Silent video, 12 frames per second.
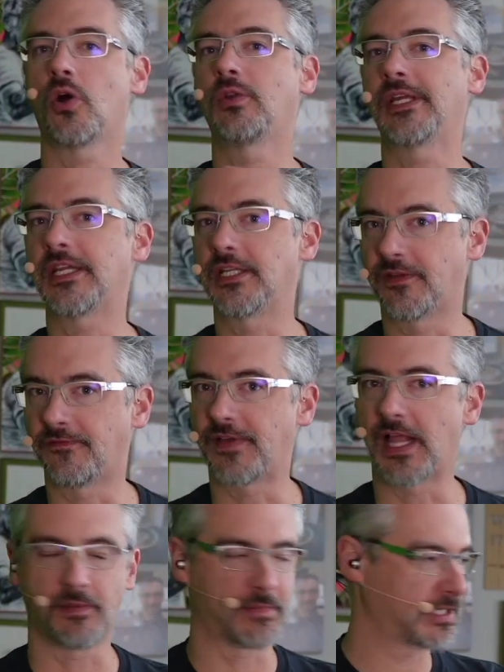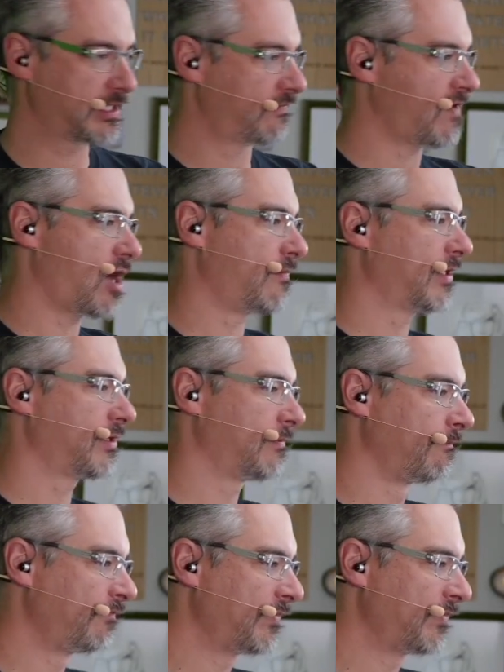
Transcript: only in development environments?